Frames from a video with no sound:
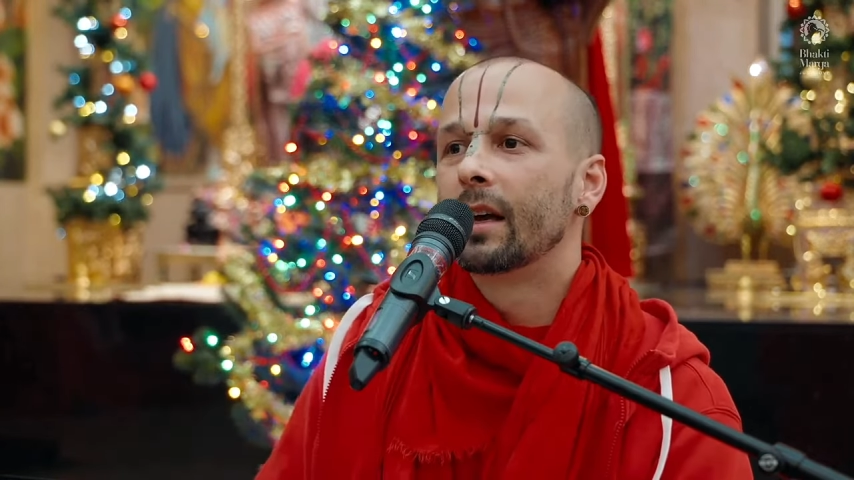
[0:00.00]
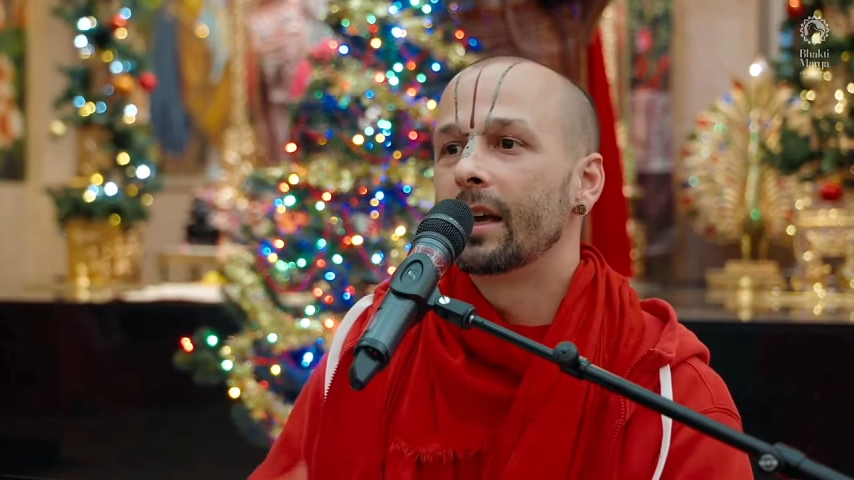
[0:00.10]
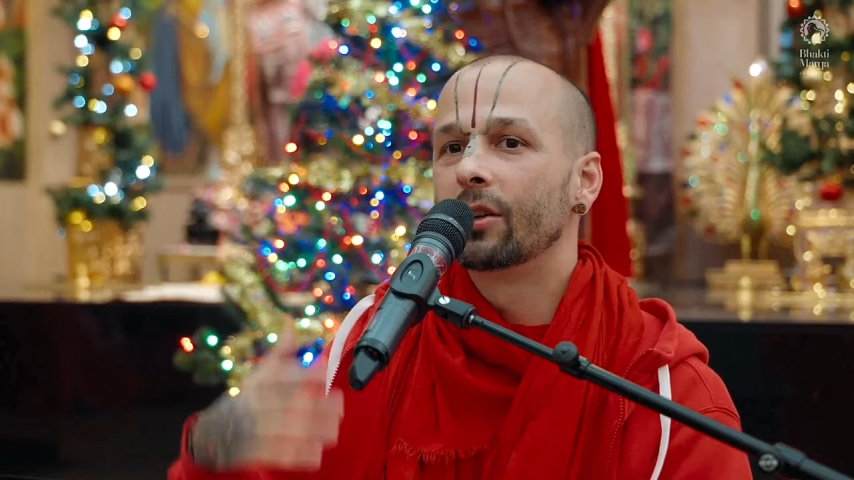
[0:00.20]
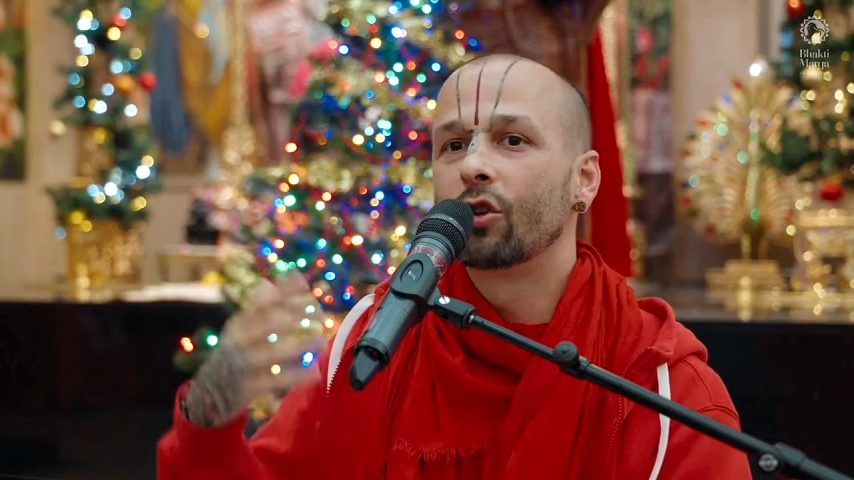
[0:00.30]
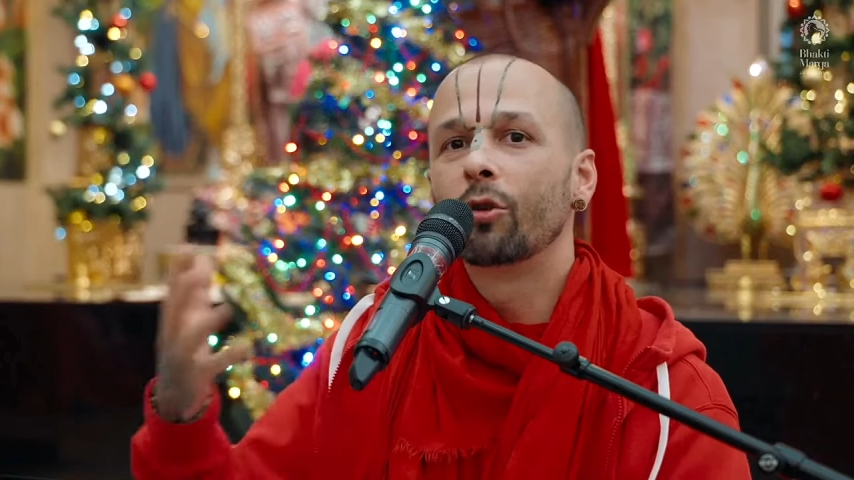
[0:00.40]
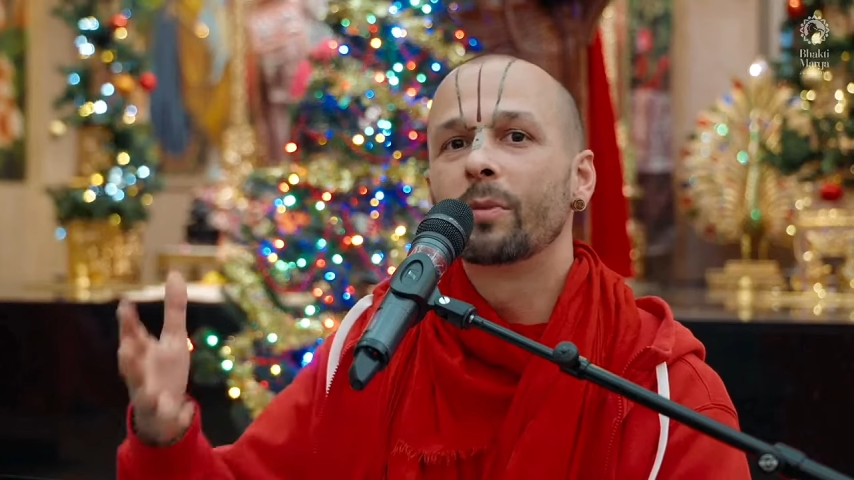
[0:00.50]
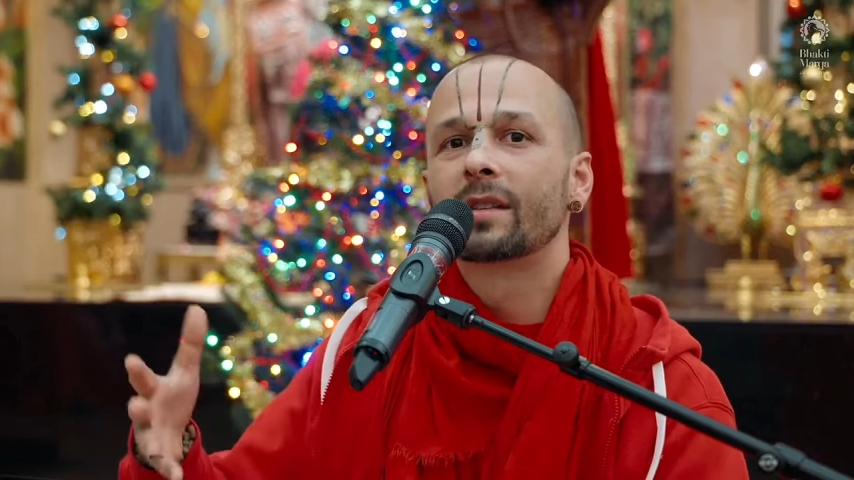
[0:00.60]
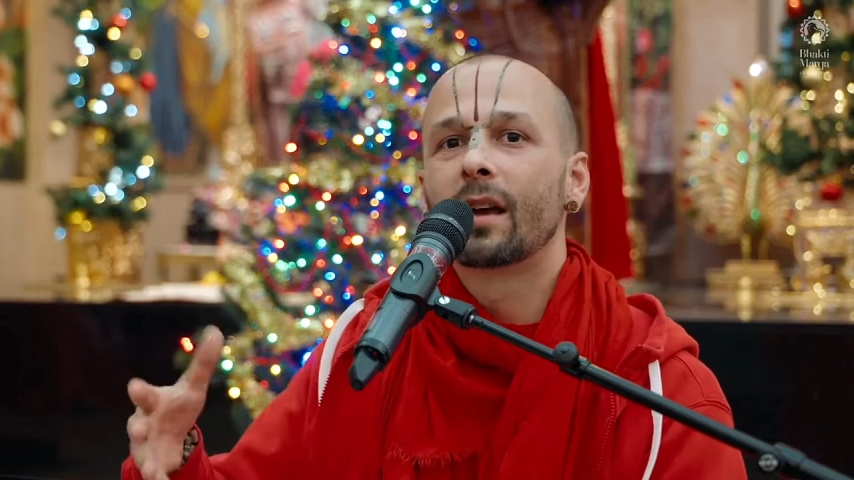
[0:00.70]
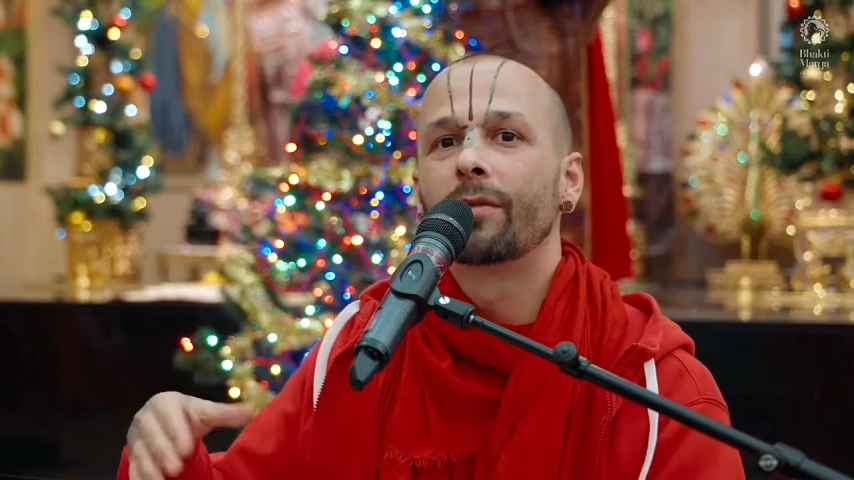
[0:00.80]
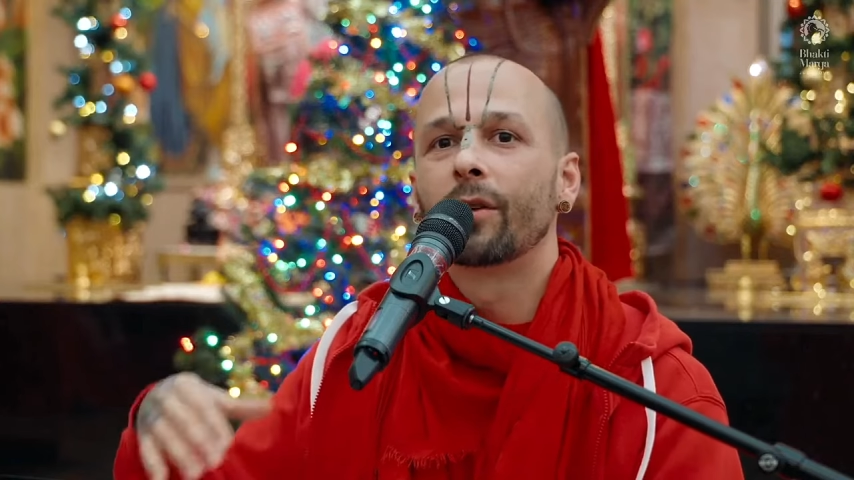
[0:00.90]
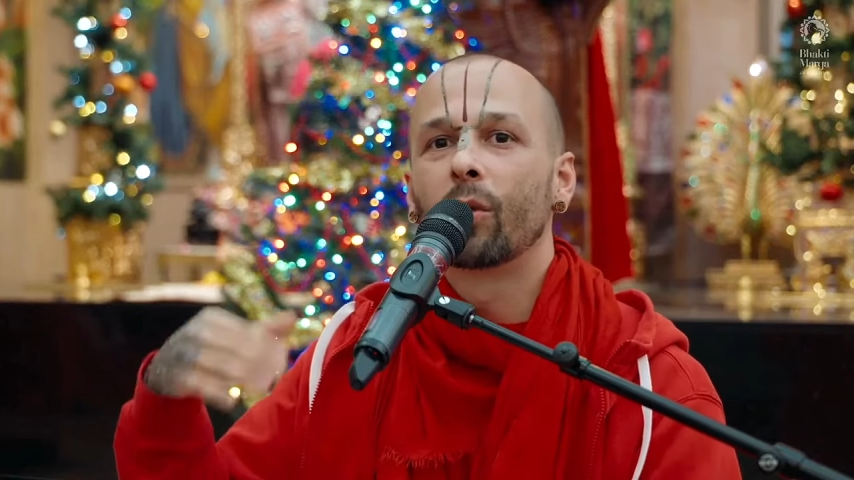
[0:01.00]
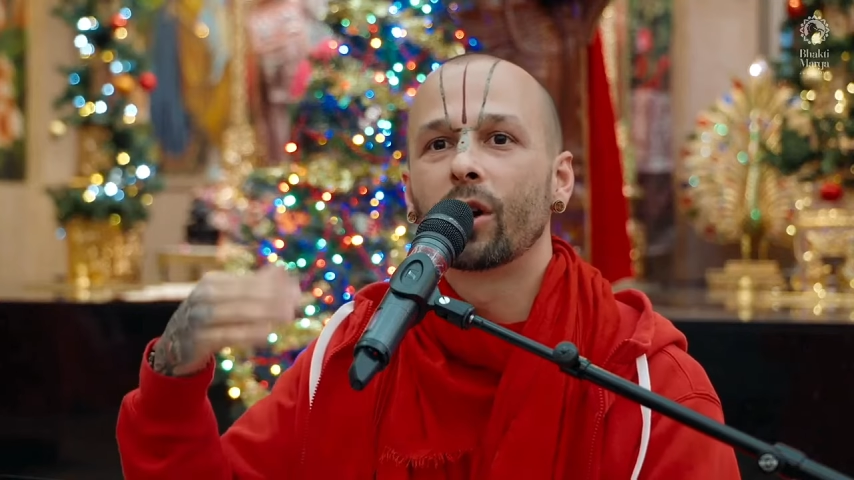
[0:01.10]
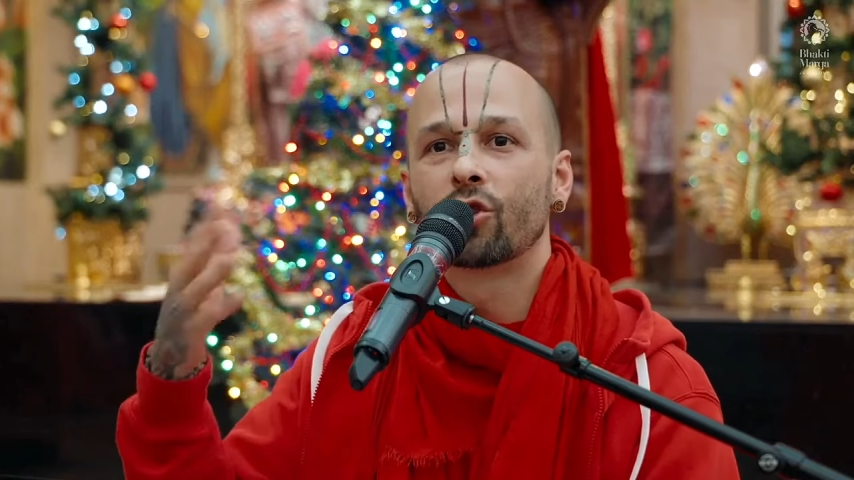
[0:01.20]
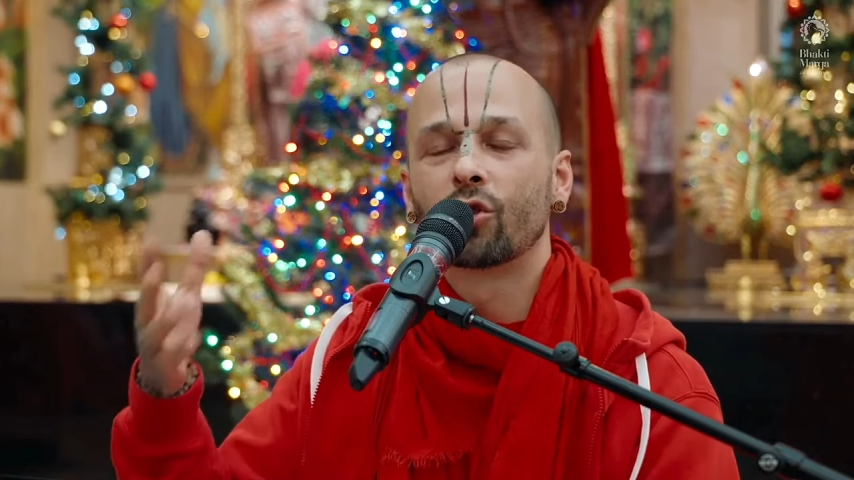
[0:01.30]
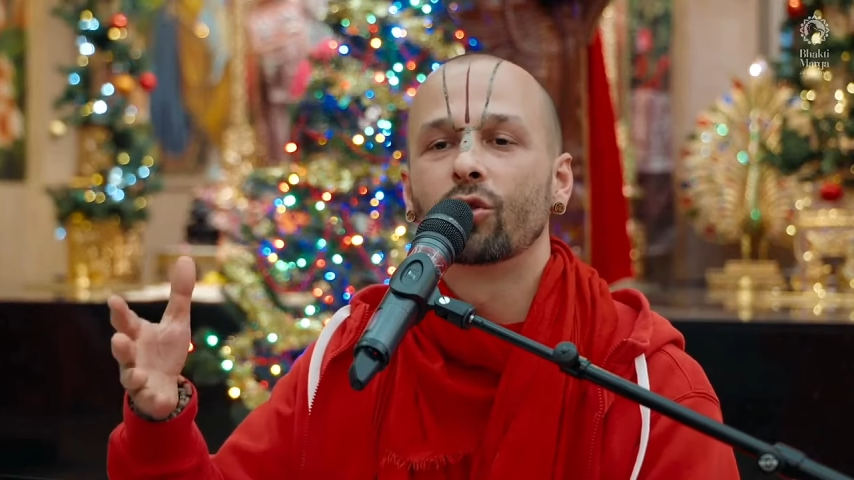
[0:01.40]
he told me something what I
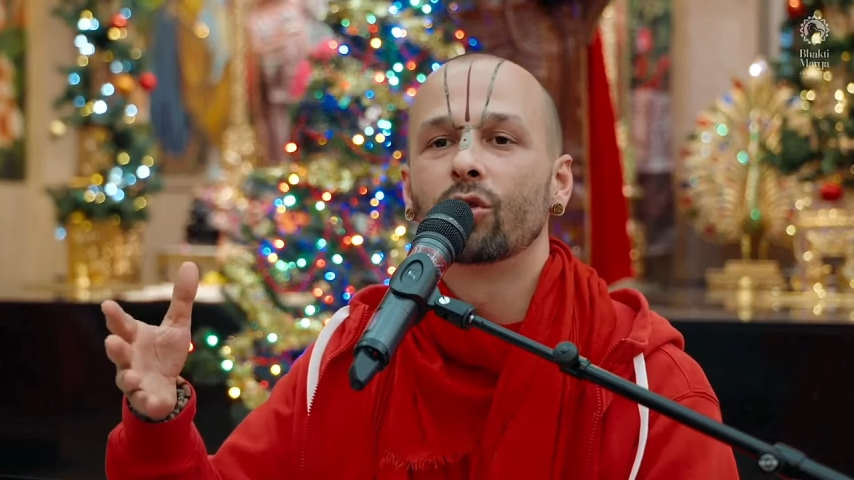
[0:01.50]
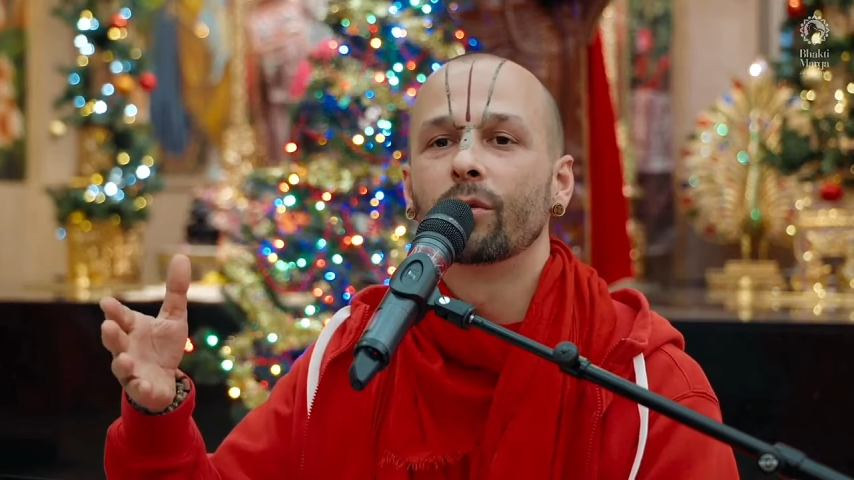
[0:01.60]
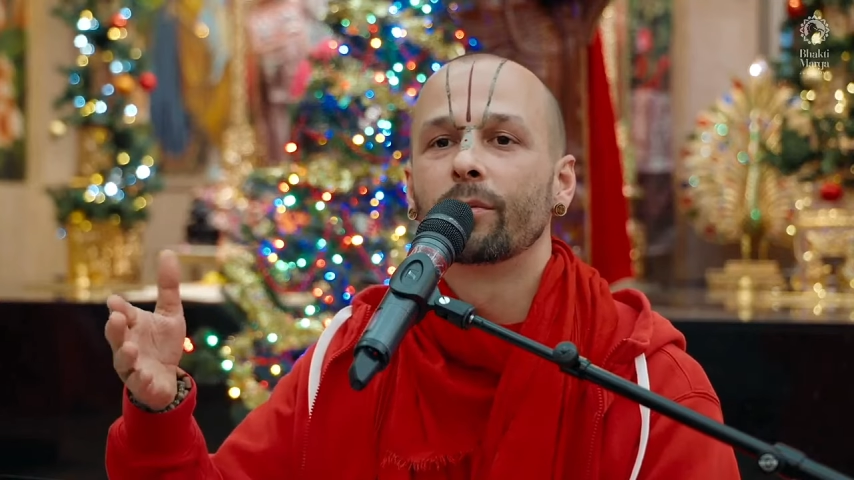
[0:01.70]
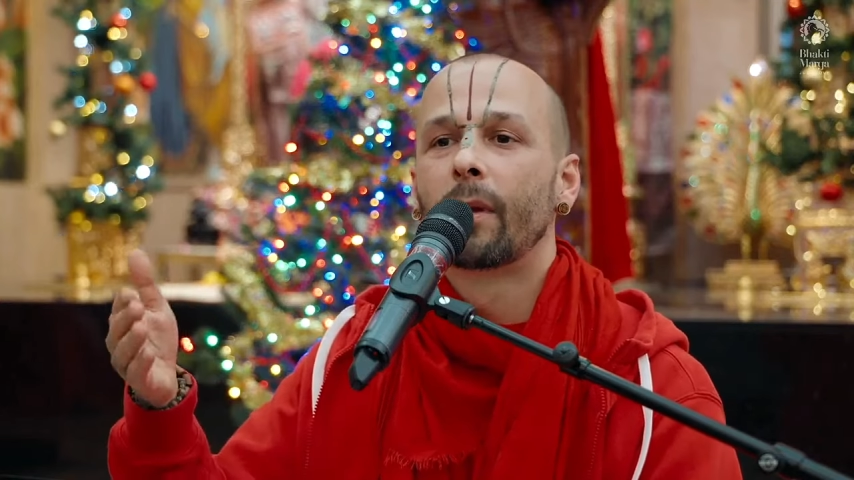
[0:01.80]
should do.